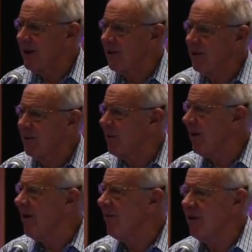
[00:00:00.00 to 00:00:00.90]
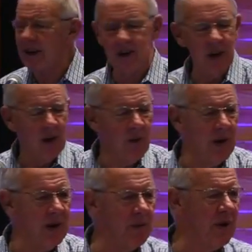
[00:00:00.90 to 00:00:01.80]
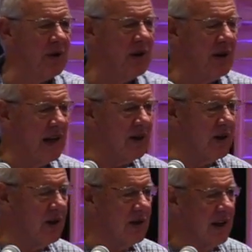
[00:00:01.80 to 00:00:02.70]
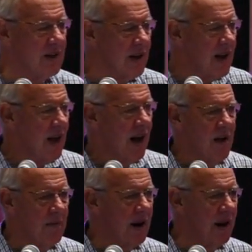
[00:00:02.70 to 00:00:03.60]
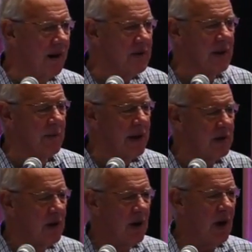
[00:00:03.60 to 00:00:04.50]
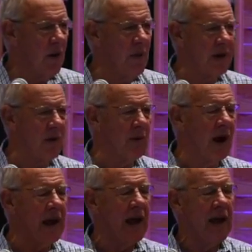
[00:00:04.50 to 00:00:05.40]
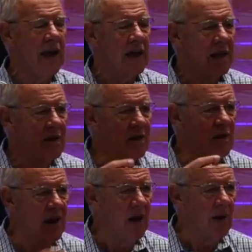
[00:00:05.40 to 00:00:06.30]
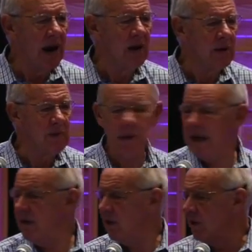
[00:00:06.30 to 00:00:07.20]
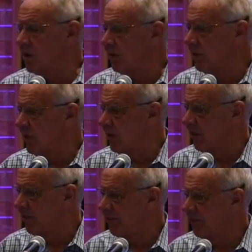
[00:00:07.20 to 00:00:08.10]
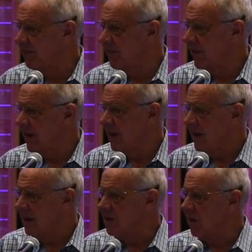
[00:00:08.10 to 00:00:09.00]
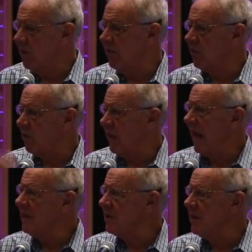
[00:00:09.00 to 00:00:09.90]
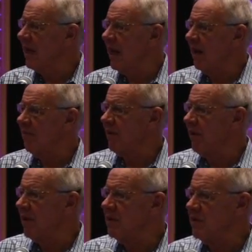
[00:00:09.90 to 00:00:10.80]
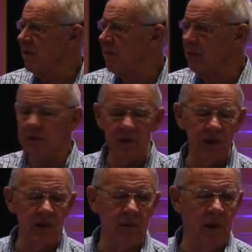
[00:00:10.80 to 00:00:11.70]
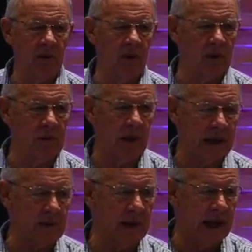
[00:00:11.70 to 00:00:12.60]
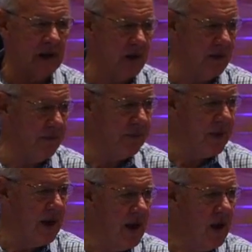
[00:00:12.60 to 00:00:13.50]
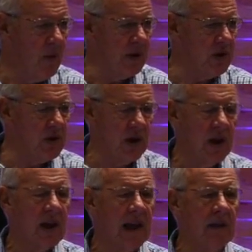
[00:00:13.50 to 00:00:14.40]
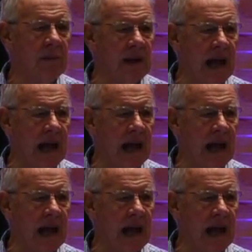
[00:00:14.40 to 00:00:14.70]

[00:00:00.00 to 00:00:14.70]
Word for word: get on, wherever it is, when the person next to you says, oh, my life's in a mess, I wonder what, you know how to explain the gospel to them. And so we've created a very simple system of gospel explanation, which can be